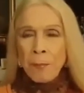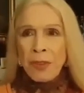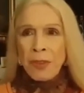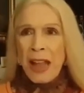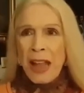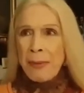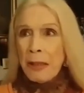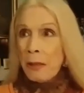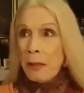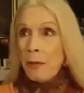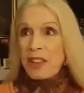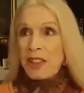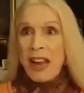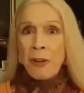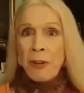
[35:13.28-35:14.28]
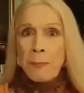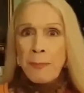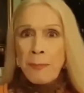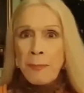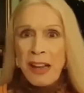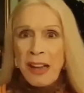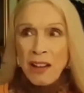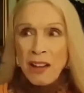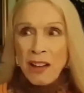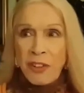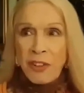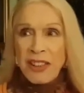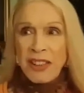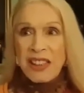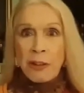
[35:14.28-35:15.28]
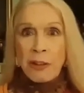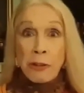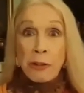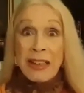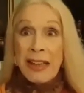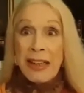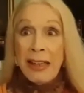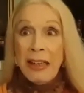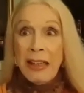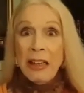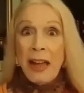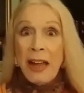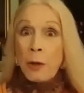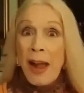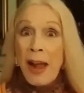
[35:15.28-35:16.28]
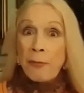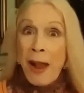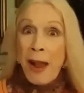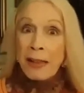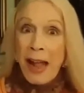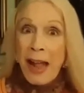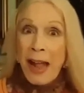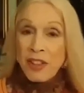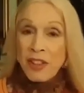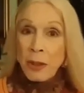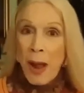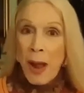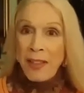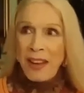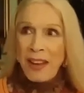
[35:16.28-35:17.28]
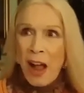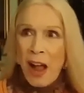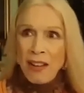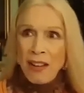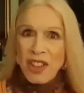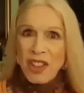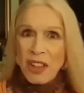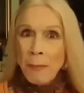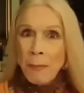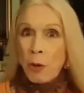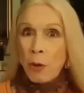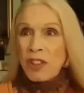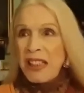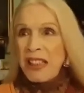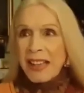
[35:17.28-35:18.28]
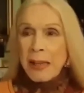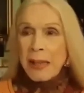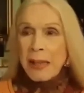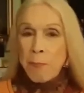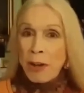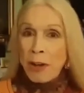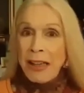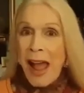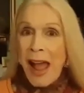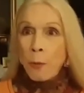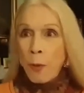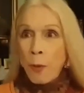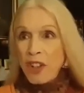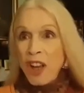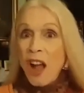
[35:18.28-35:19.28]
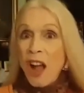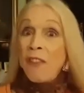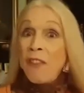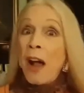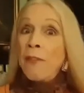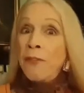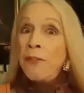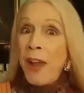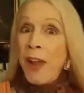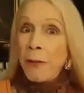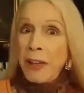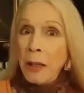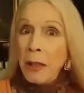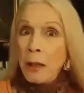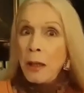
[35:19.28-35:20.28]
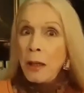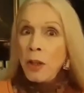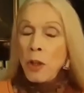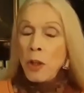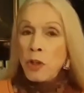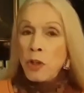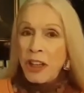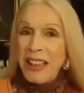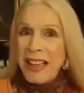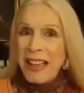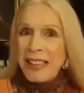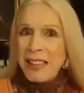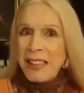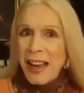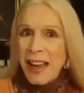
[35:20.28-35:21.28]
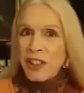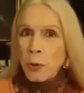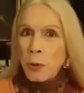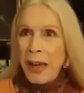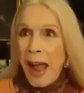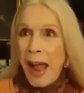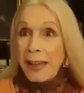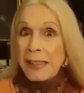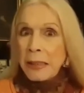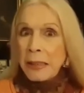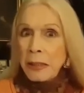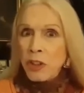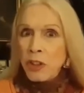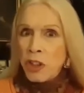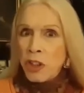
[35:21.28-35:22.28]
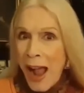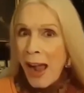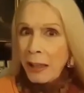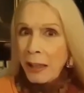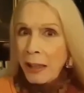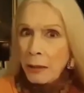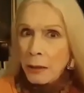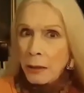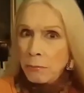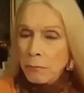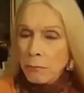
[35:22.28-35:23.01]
I mean, several people have asked if he's secretly gay, and quite frankly, I can see why they've asked it, because he has the body language of a very desexualized child.